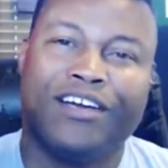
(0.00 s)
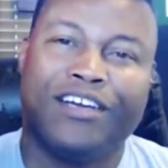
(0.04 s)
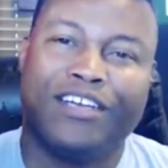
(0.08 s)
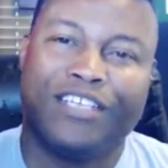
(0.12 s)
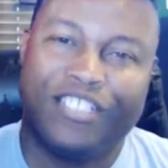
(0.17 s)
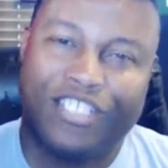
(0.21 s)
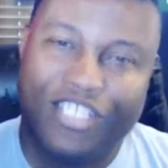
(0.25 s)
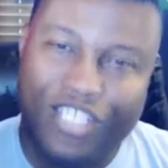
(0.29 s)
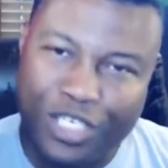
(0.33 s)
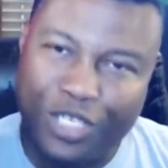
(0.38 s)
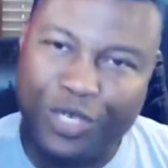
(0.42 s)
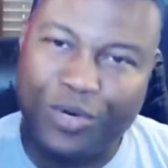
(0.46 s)

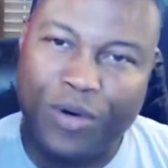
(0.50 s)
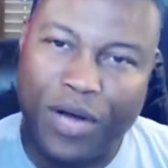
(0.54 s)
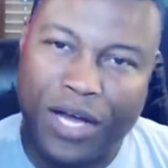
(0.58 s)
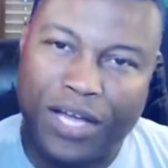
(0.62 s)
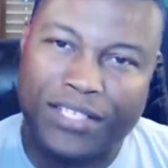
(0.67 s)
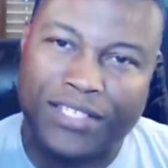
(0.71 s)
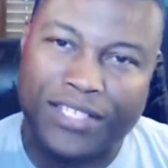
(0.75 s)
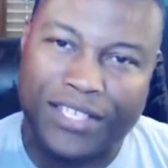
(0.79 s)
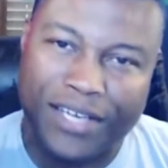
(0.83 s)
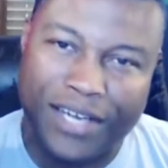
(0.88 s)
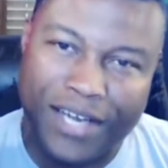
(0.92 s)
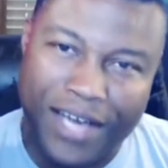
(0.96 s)
Do
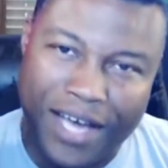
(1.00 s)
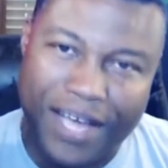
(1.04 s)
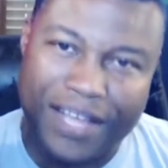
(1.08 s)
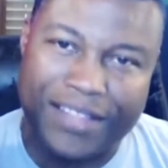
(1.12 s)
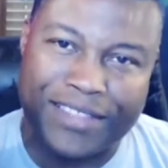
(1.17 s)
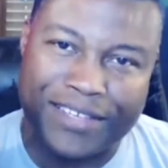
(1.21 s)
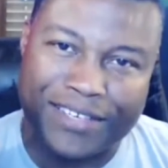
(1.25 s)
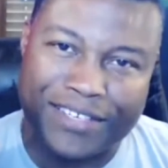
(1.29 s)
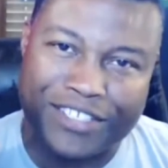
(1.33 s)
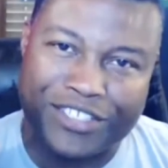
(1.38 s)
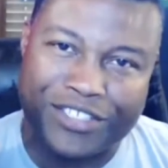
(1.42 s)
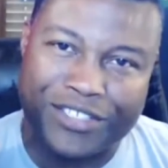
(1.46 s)
unto
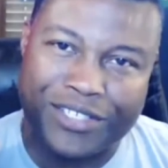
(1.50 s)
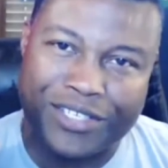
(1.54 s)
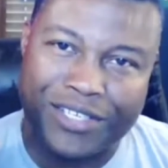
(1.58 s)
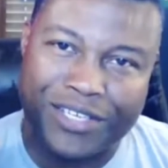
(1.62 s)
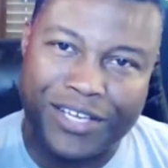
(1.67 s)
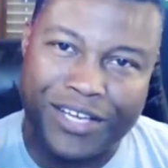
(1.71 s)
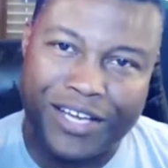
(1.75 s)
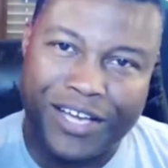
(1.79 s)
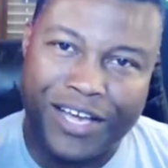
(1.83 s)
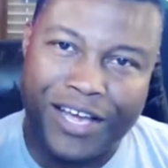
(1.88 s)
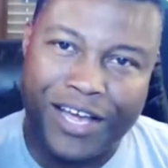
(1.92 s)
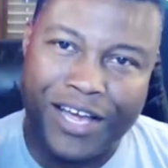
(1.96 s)
others
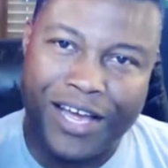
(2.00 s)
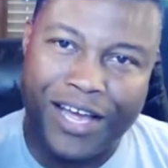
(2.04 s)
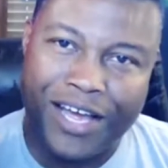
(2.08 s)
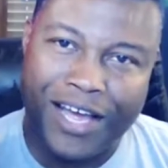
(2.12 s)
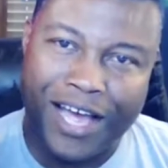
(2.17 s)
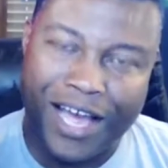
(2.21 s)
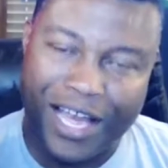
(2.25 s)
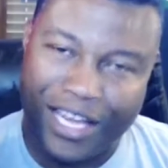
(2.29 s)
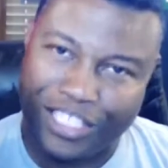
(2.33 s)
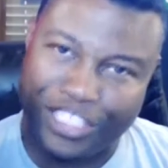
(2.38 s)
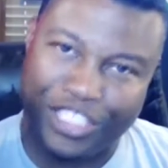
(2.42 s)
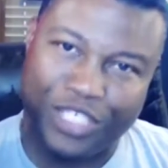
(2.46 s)

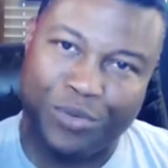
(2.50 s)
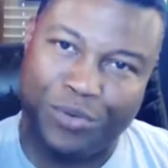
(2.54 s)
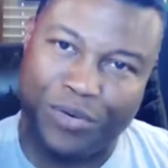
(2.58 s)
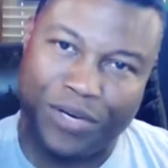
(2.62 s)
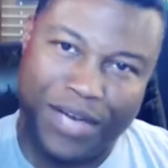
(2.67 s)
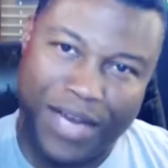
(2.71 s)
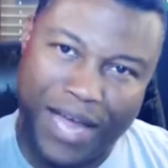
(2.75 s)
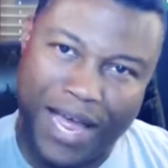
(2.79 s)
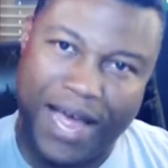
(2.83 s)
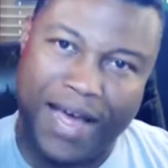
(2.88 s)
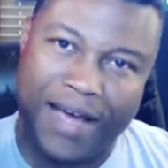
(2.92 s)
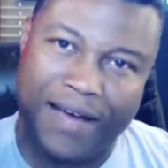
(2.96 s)
as you would
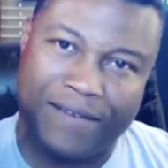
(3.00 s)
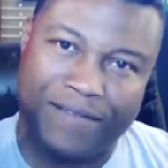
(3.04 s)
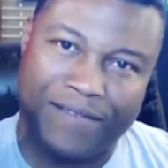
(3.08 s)
have